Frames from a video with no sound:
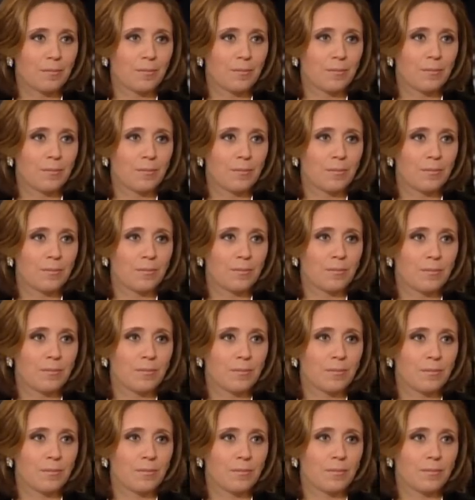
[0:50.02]

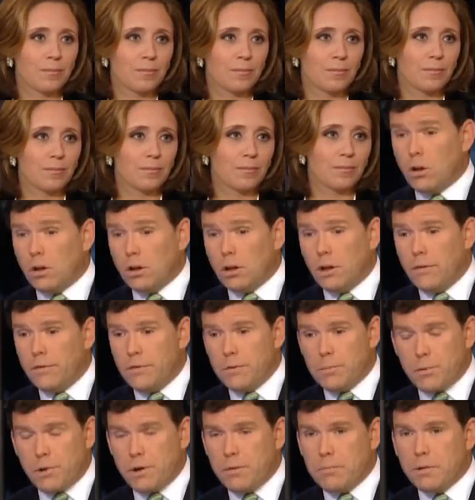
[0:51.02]
Otherwise, all of
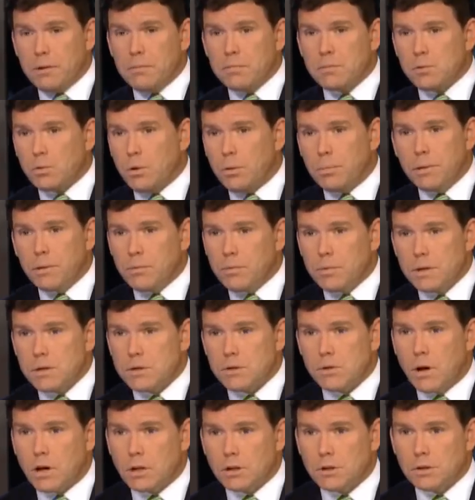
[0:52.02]
the premiums will be
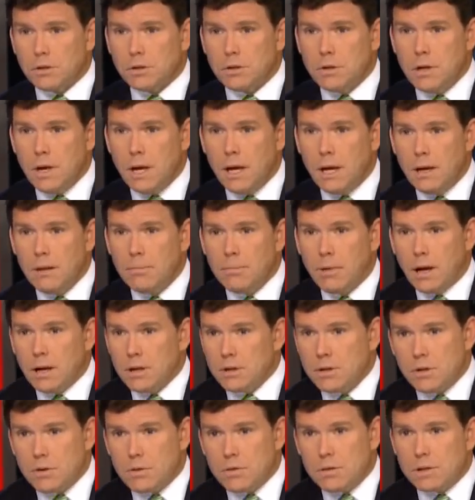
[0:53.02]
restructured by
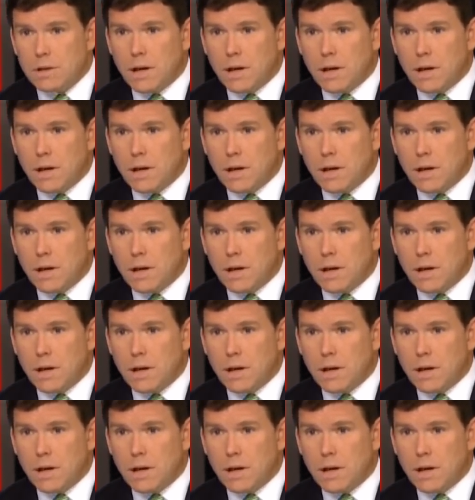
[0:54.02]
insurance